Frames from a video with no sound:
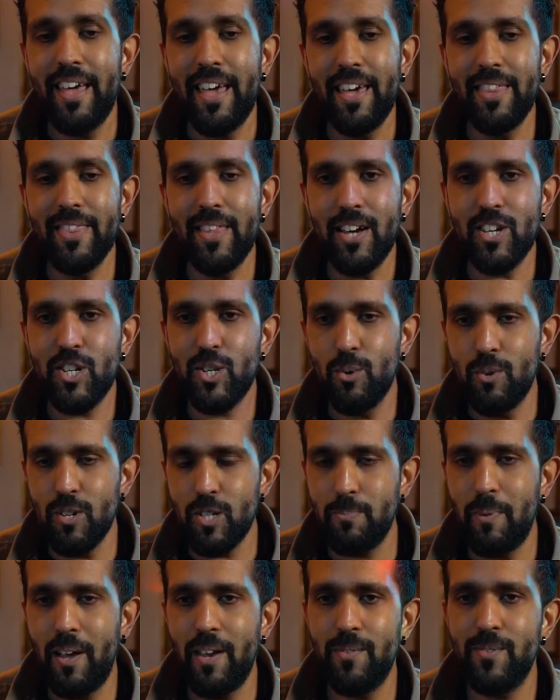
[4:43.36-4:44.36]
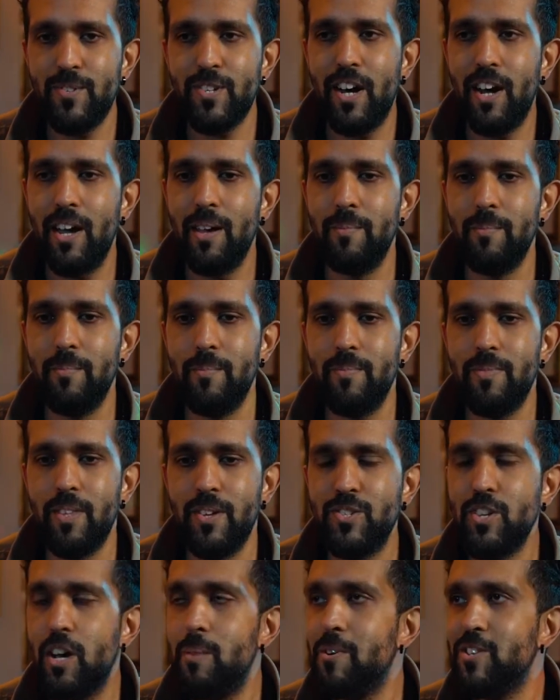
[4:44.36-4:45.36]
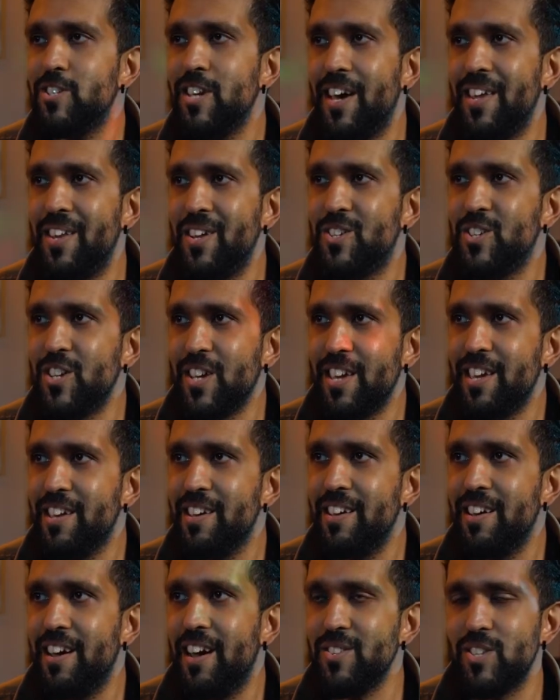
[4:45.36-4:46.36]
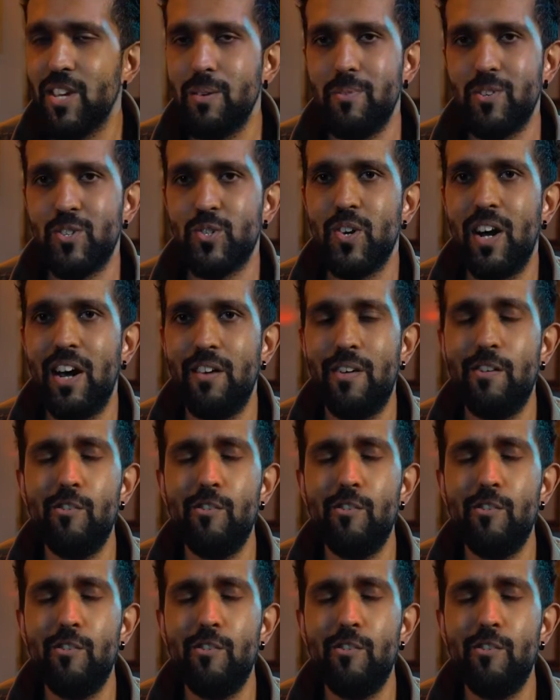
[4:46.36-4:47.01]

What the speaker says: in that short span of time, there's so much energy and so much drive.